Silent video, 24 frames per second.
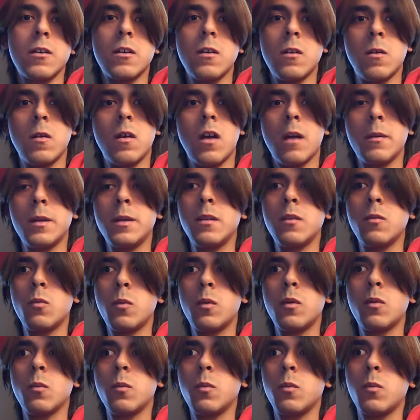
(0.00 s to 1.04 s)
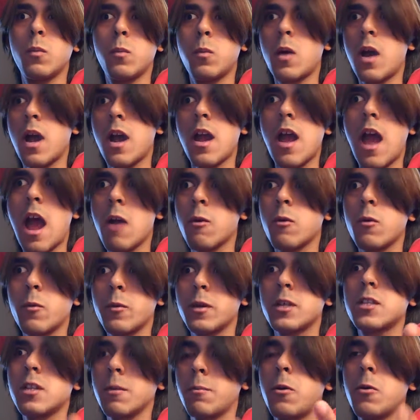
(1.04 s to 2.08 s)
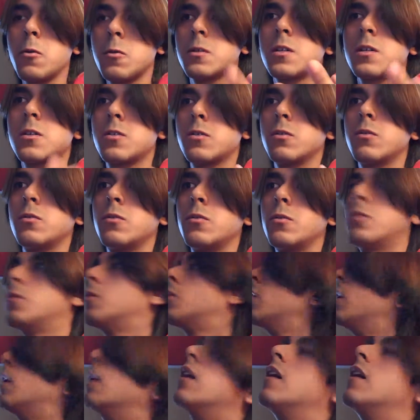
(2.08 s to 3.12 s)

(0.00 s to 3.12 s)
Why? How are we supposed to